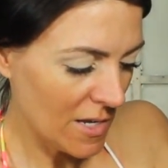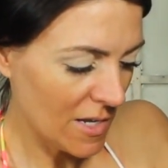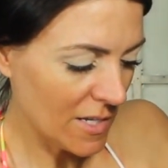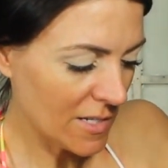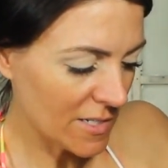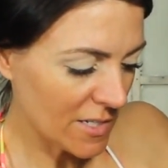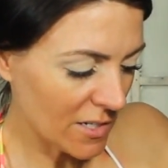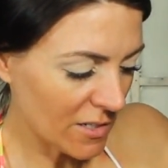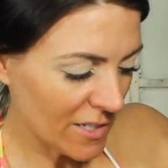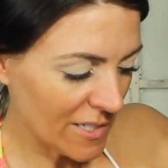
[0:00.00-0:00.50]

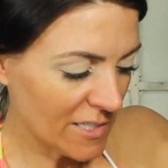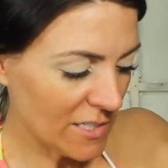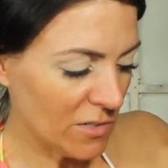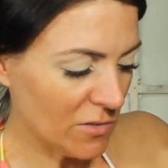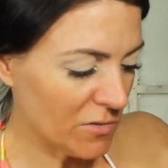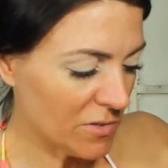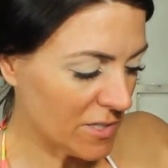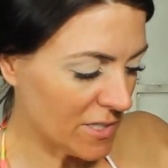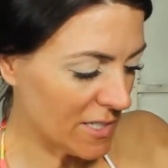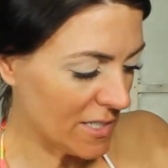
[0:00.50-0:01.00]
until I
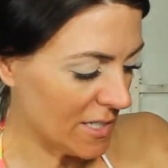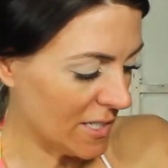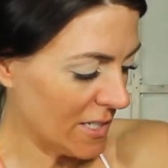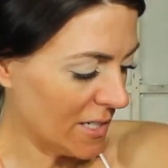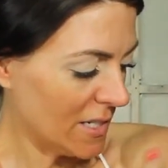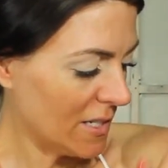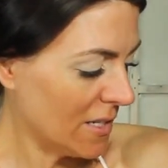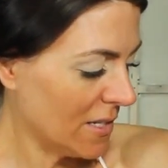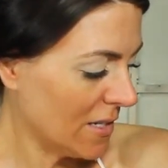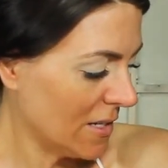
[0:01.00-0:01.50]
don't
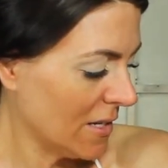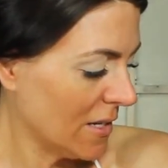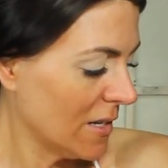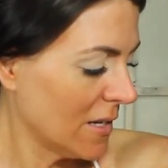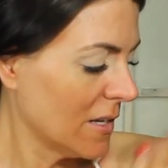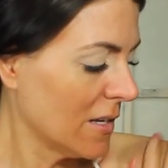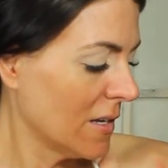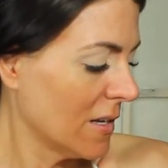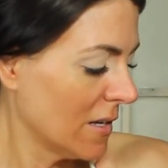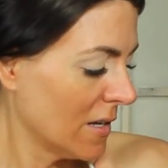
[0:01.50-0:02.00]
see
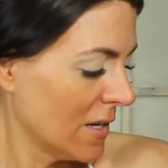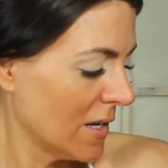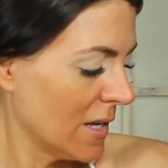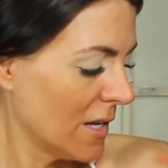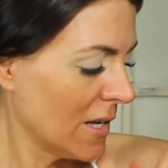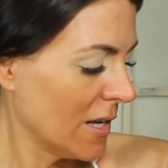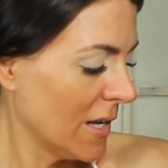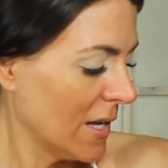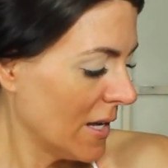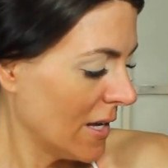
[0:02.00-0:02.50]

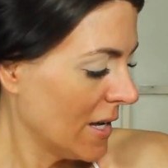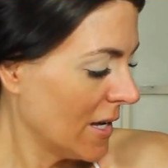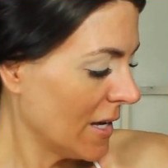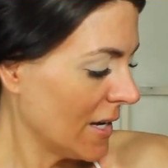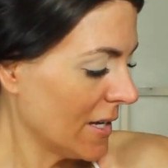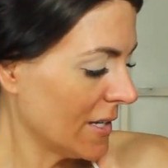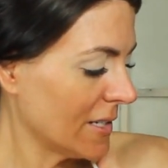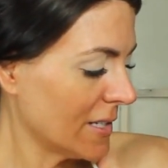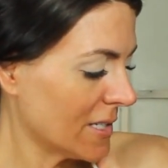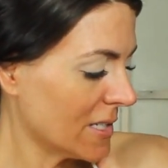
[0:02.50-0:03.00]

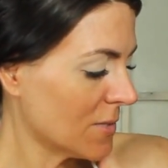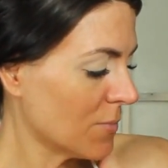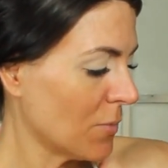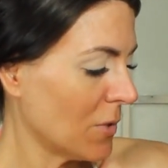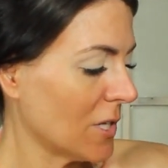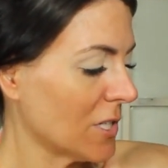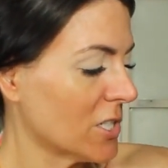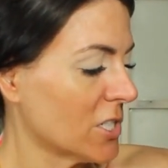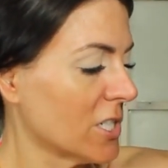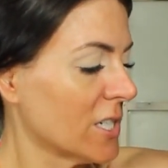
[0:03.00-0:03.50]
any
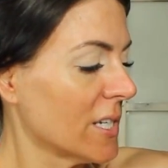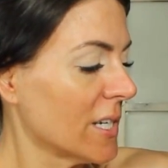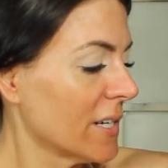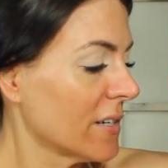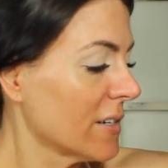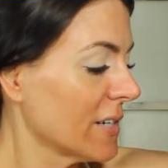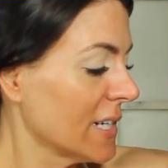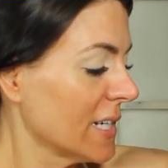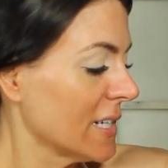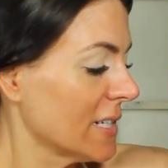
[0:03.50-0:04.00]
splotchy
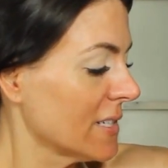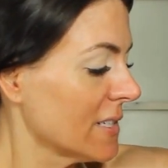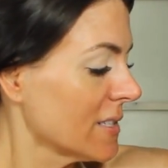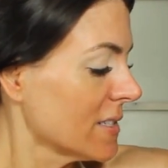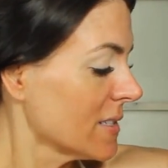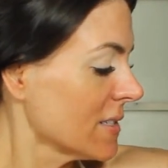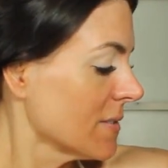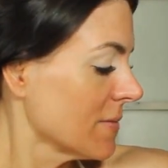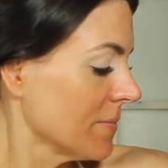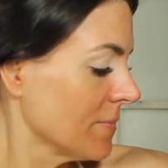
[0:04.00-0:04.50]

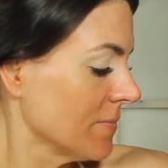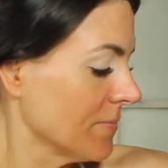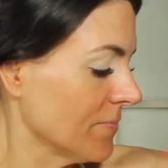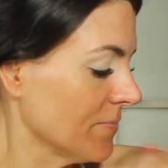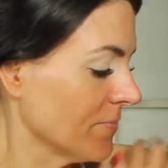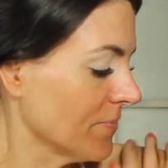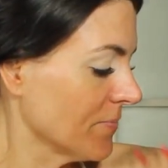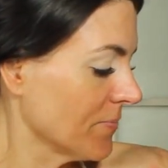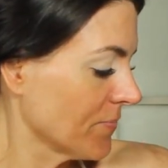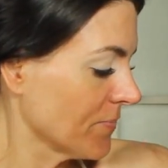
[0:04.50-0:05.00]
areas,
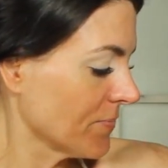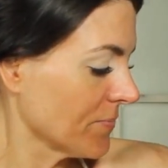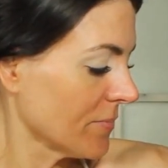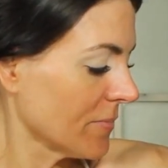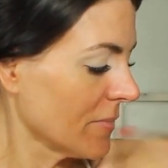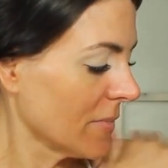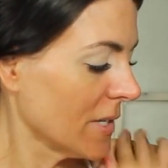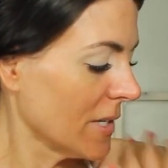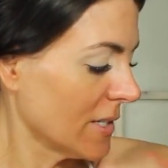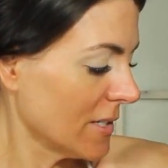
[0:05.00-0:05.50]

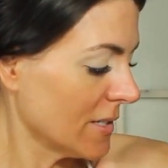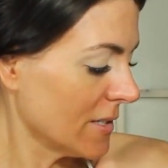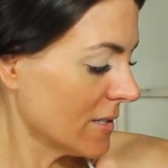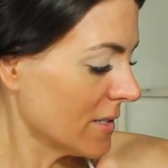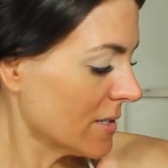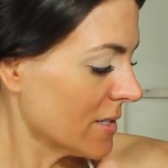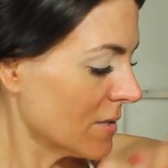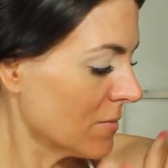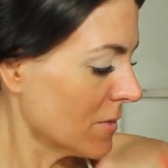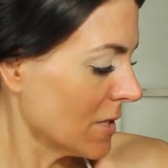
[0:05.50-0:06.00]

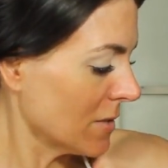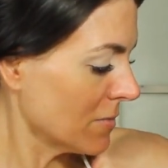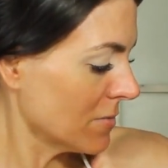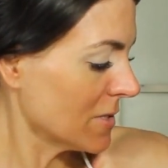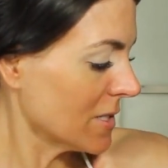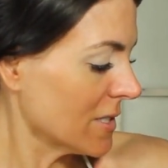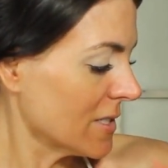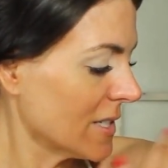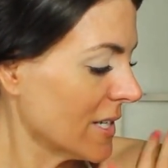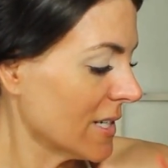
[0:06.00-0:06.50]
and
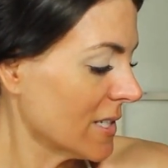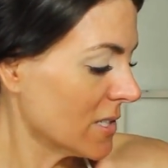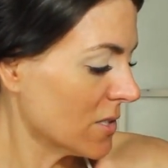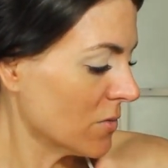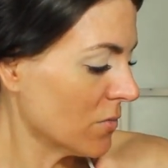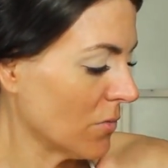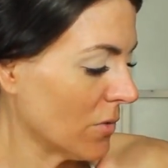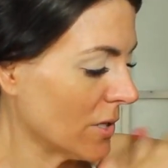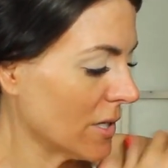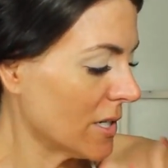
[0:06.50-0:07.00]
sometimes it takes
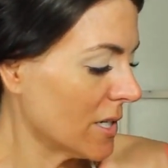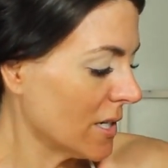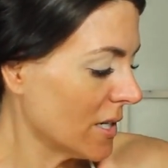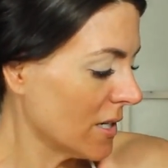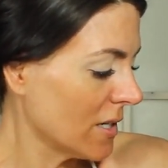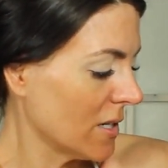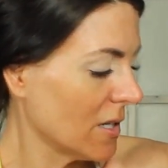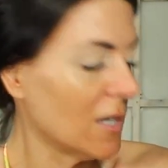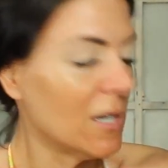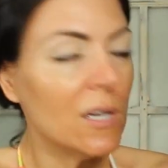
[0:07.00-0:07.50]
the
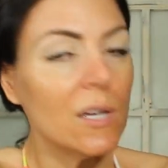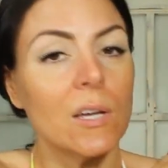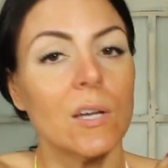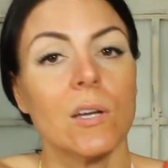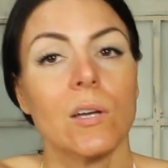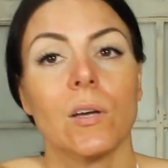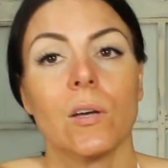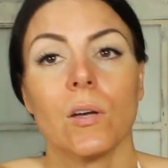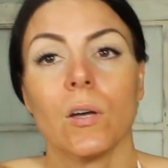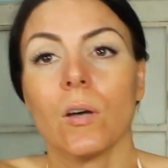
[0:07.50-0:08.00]
work,
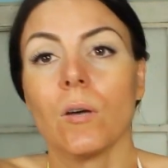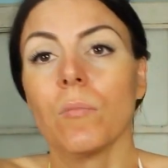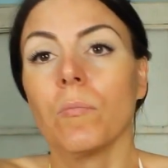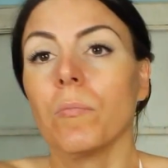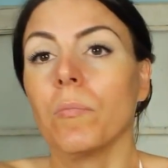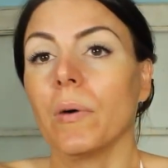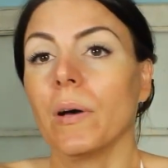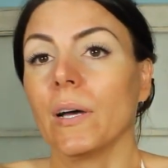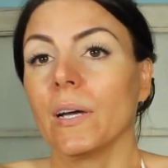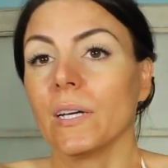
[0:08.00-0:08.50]

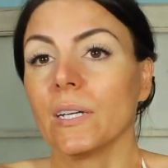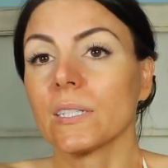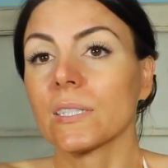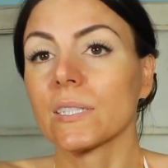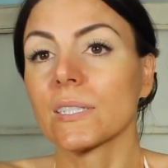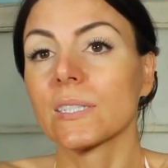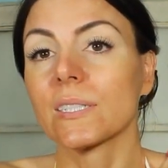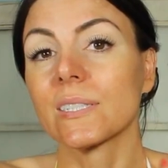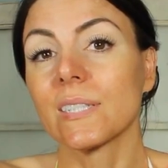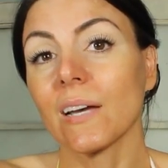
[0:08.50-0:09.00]
but
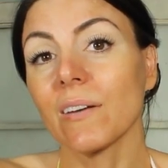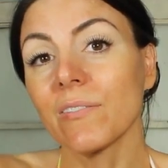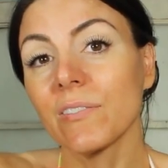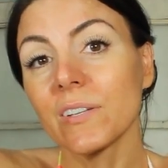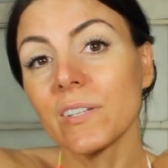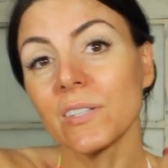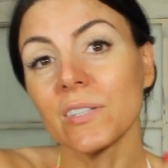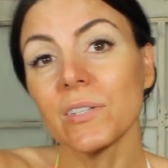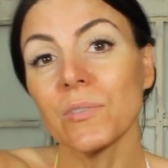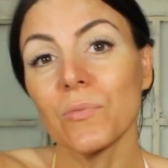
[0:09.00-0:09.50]
it's
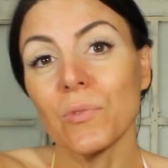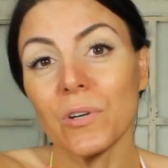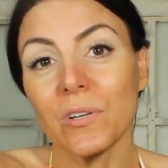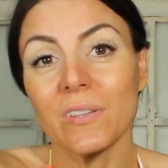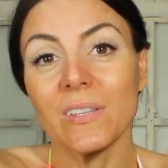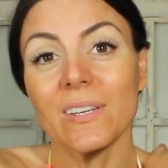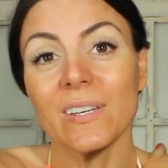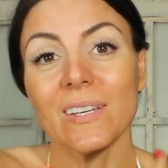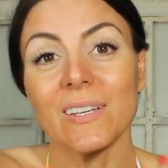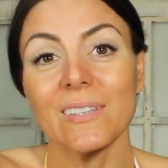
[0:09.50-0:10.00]
definitely
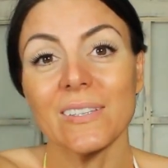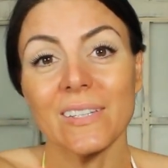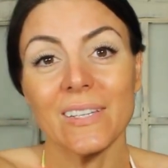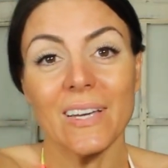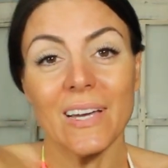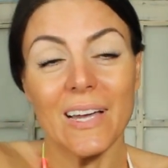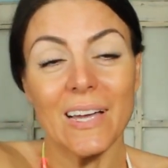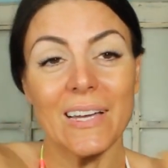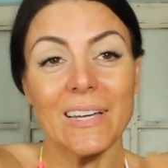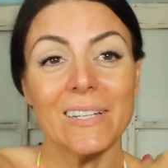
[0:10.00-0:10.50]
worth it in
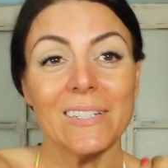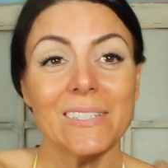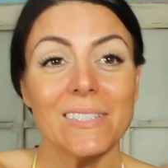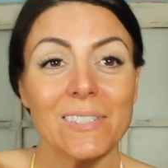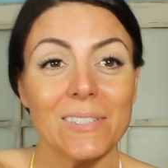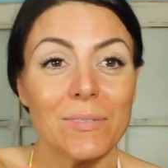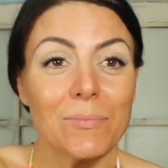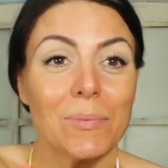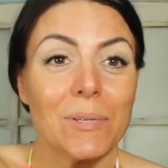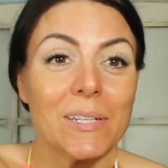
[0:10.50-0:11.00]
the
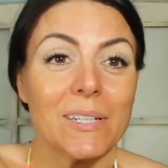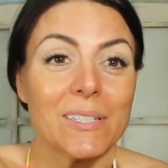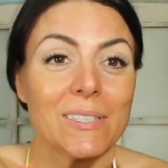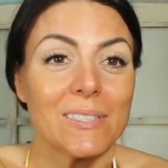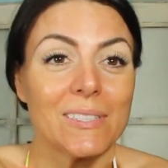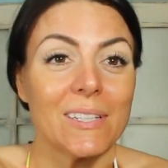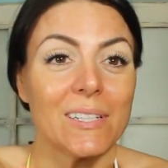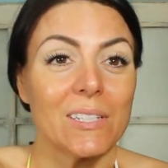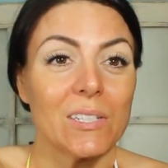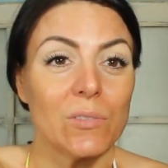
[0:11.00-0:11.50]
end
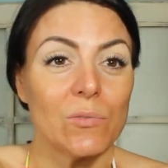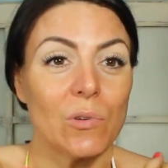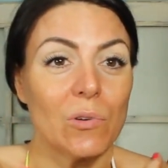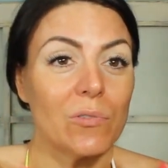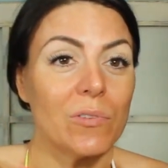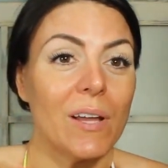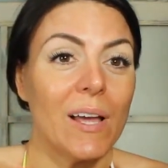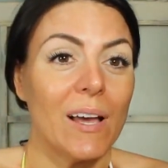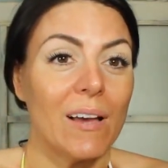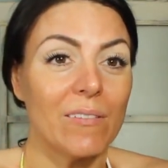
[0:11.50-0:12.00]
because then you
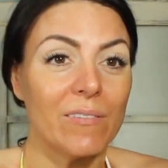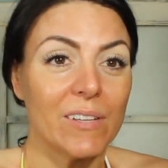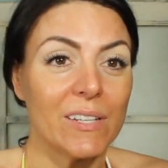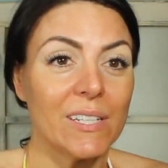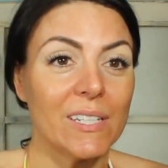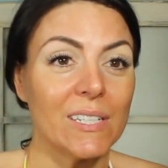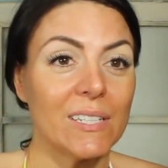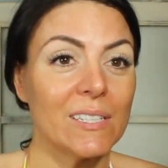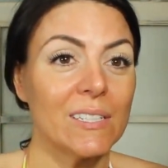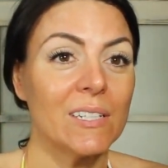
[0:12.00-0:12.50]
won't have
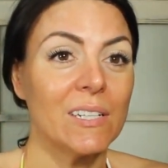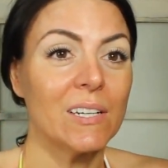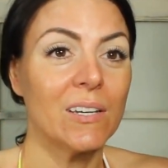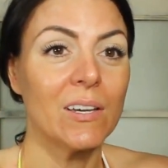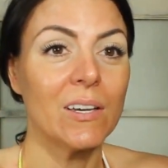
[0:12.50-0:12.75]
any